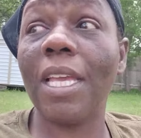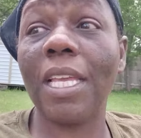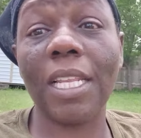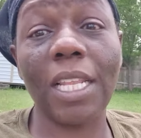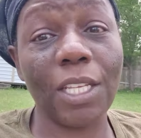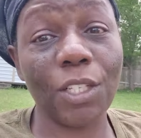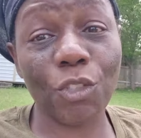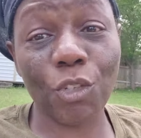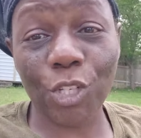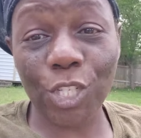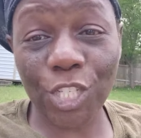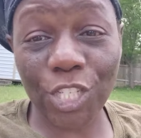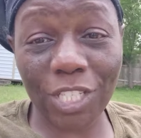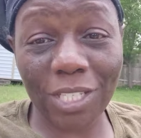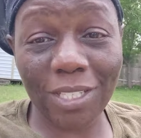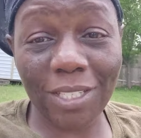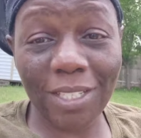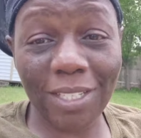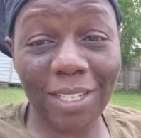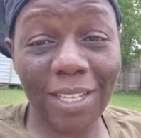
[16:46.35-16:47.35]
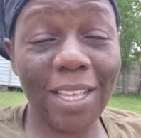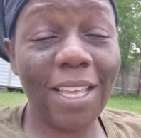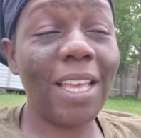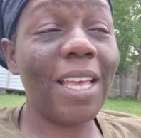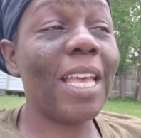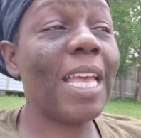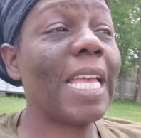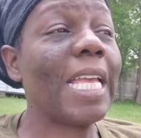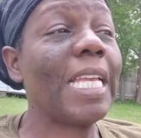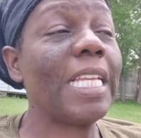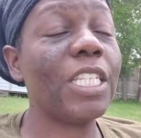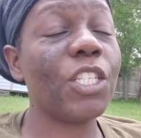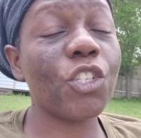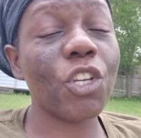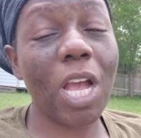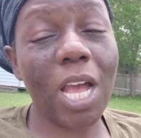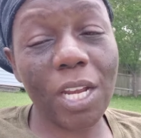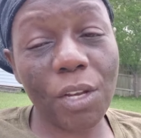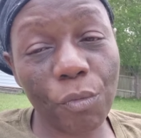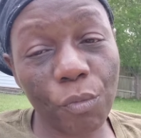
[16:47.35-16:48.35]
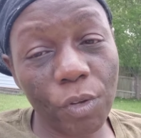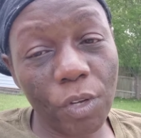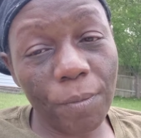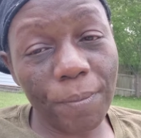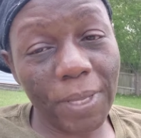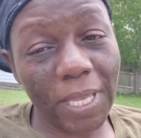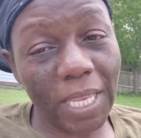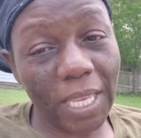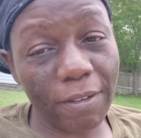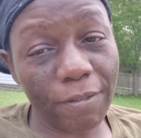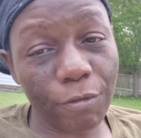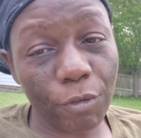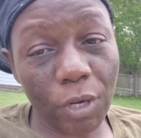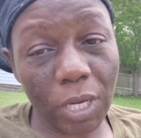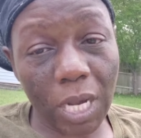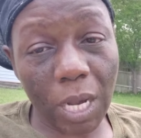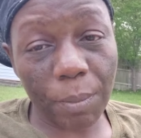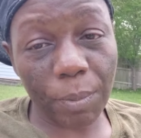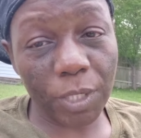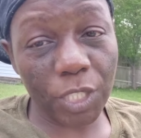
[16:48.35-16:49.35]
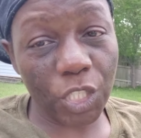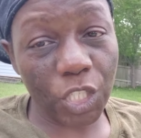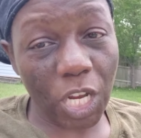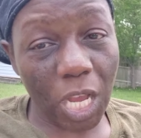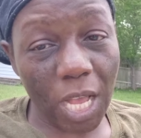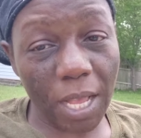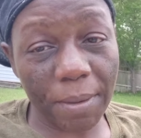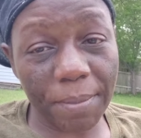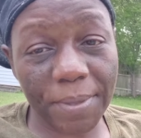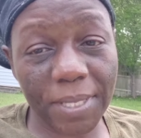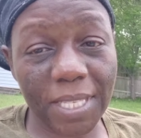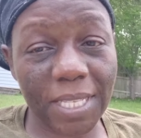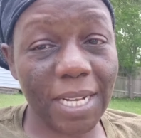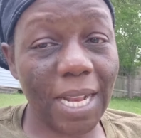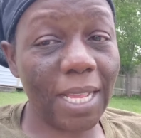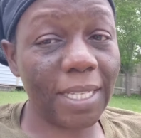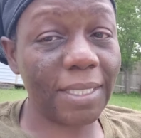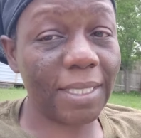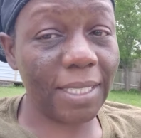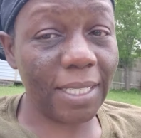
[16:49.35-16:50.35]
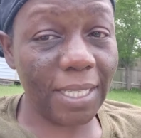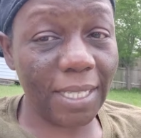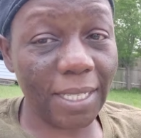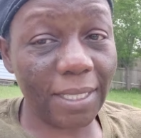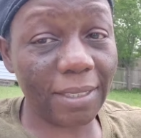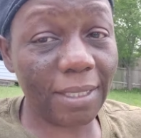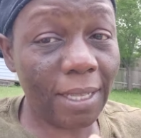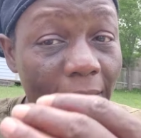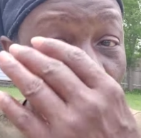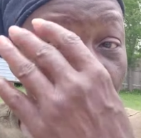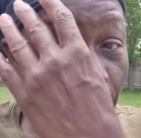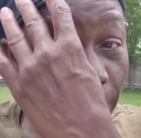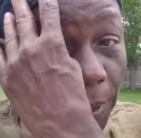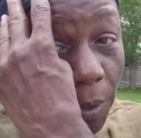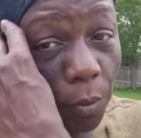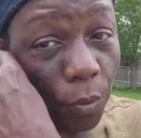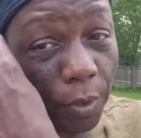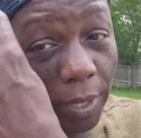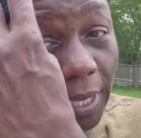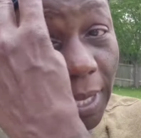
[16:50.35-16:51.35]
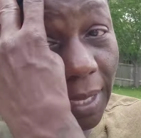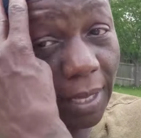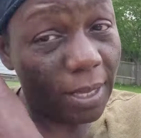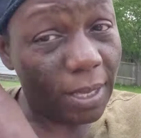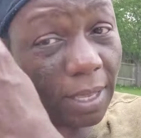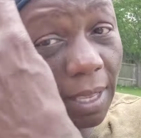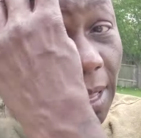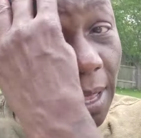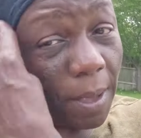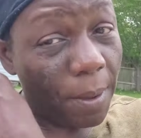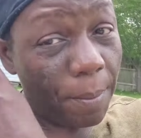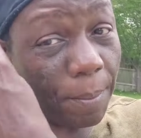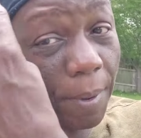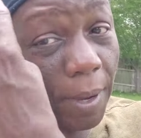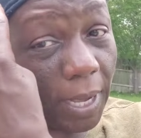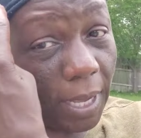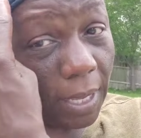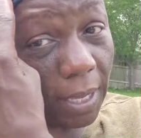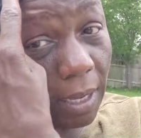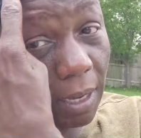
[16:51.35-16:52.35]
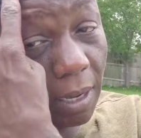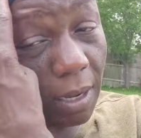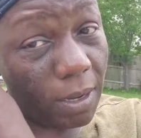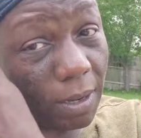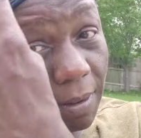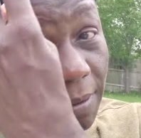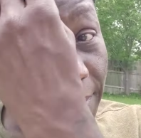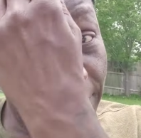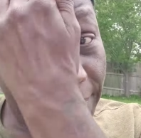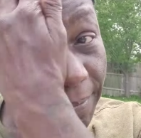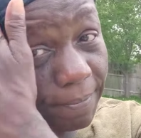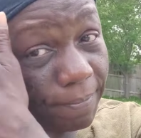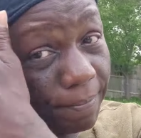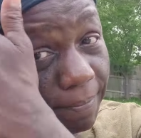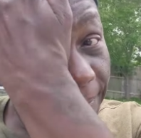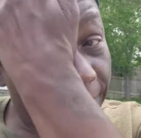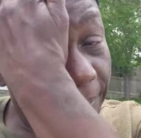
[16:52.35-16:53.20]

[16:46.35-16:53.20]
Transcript: electrician he tried to reel me in for a couple jobs that I did help him with, but um,